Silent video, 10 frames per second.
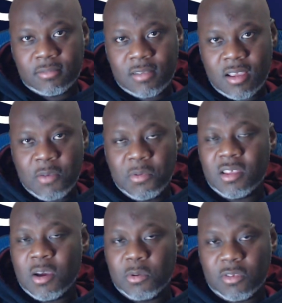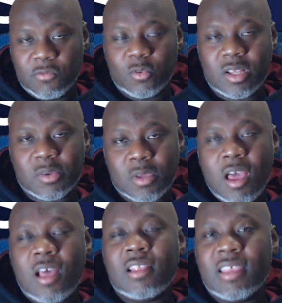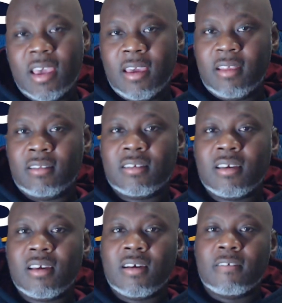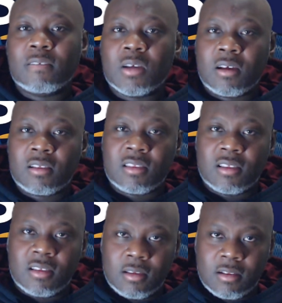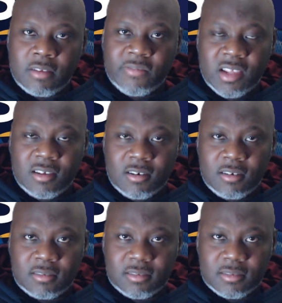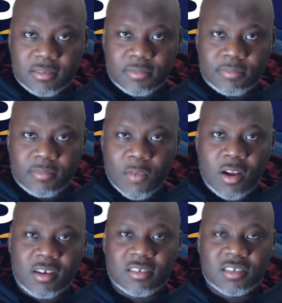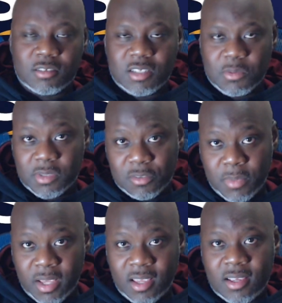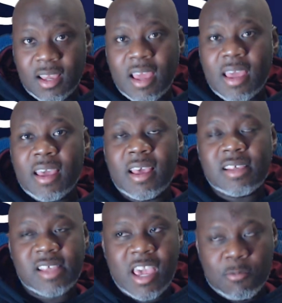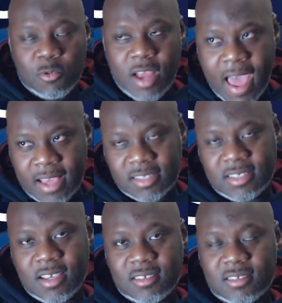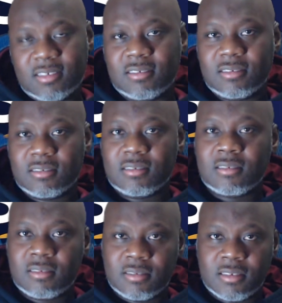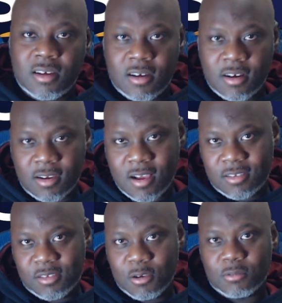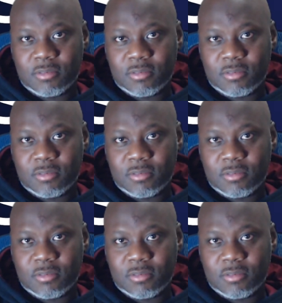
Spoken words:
and we done with the root, then the vendor or the consultant, which is me, is able to access our console